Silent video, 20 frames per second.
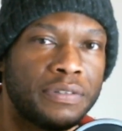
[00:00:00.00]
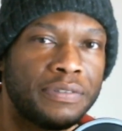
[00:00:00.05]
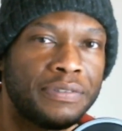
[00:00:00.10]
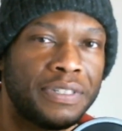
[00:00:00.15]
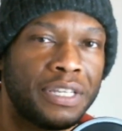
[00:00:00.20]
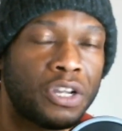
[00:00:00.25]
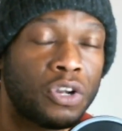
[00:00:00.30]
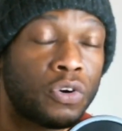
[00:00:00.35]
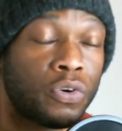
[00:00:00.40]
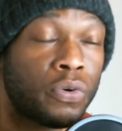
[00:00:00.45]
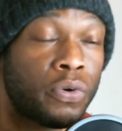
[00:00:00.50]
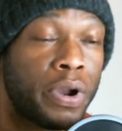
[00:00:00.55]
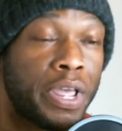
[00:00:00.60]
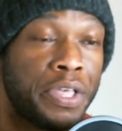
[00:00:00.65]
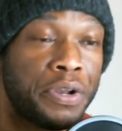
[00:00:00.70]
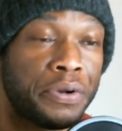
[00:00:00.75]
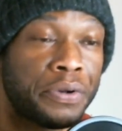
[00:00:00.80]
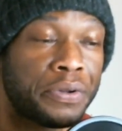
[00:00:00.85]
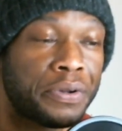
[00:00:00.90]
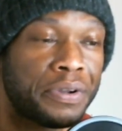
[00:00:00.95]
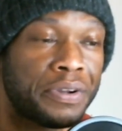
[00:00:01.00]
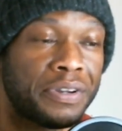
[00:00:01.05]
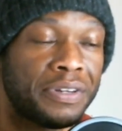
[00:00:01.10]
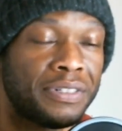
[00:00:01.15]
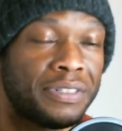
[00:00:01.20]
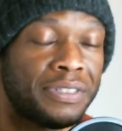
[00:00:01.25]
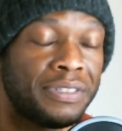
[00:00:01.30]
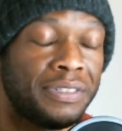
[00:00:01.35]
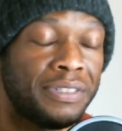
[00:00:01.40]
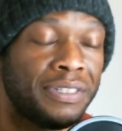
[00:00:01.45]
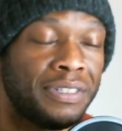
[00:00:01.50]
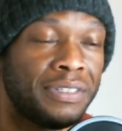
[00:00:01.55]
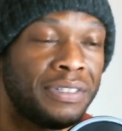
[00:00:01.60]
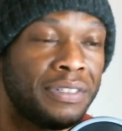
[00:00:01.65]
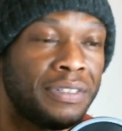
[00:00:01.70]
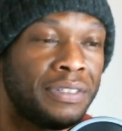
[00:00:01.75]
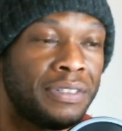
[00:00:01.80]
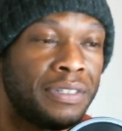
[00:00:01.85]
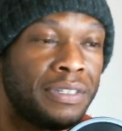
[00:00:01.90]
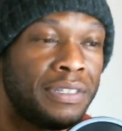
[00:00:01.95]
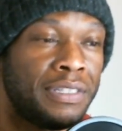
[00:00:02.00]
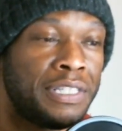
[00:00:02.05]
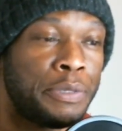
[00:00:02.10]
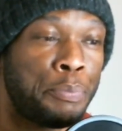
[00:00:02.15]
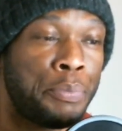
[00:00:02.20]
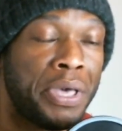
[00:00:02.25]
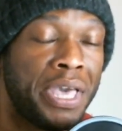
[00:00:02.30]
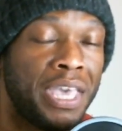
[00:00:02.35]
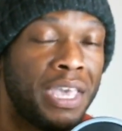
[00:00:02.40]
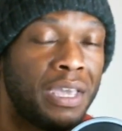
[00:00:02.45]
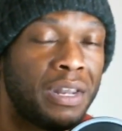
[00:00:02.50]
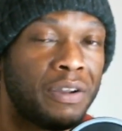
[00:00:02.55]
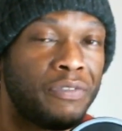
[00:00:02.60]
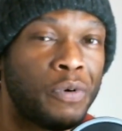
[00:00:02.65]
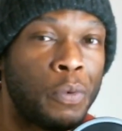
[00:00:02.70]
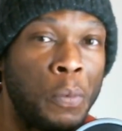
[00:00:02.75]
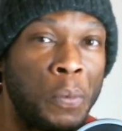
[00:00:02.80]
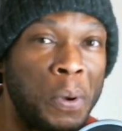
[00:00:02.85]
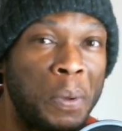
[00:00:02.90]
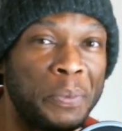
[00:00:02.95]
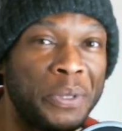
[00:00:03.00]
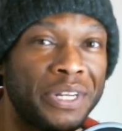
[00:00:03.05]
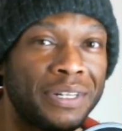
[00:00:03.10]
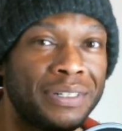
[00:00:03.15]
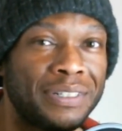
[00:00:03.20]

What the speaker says: It cratered her. The pain of a woman.